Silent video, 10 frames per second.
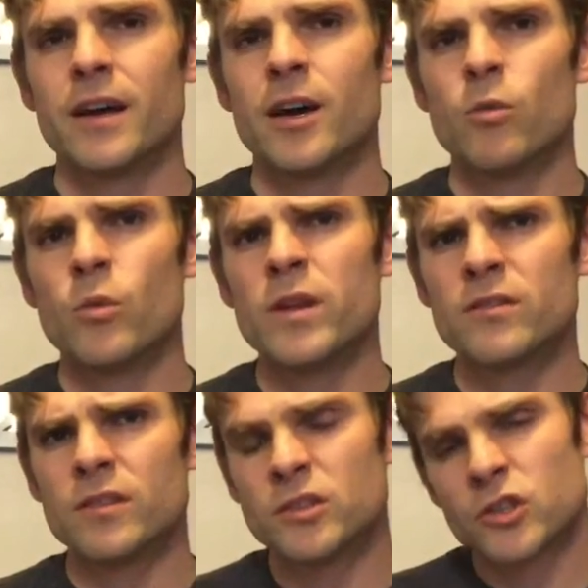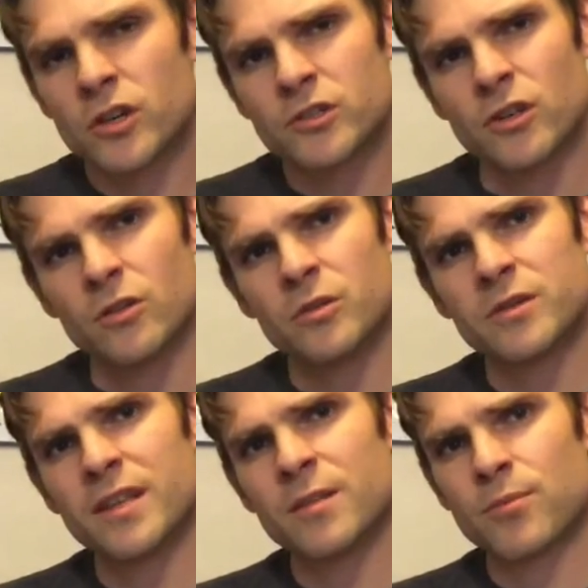Winston Churchill, who was
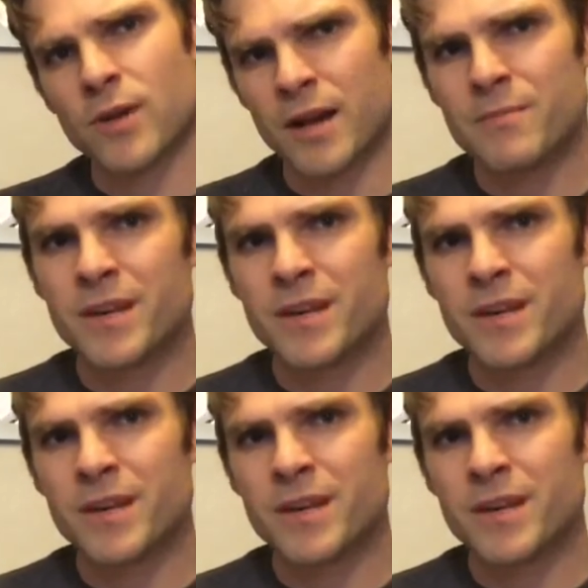then the Prime